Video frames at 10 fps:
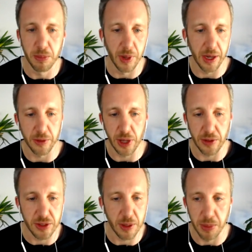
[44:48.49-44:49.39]
I don't know if you have
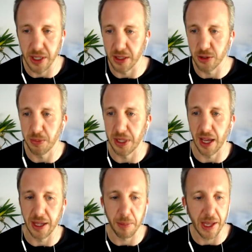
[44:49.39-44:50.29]
siblings, you'd be
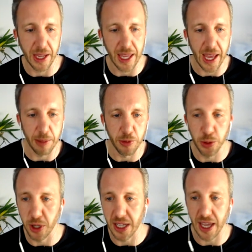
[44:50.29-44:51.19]
like playing a game of
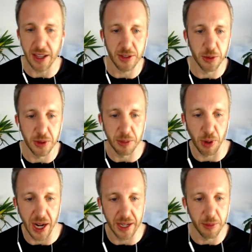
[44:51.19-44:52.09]
who could guess who the
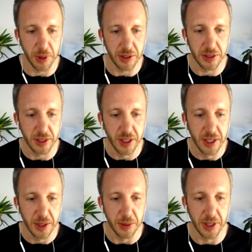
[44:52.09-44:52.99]
brand was
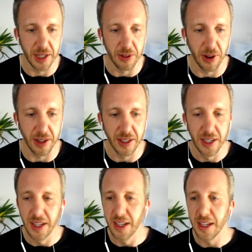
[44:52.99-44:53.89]
within it, right?
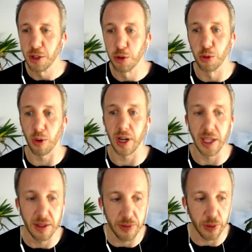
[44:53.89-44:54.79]

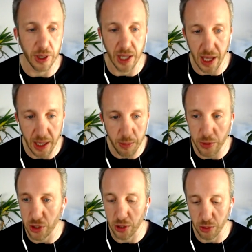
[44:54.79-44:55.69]
Great for a game for
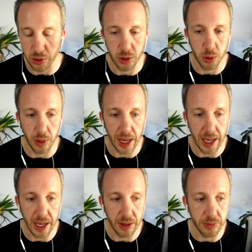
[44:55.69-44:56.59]
children who
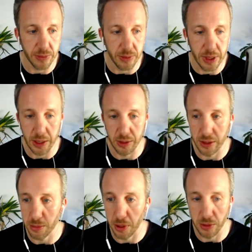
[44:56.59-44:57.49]
have little
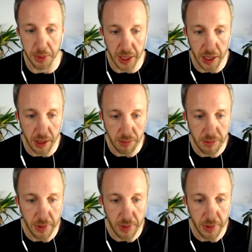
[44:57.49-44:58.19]
disposable income.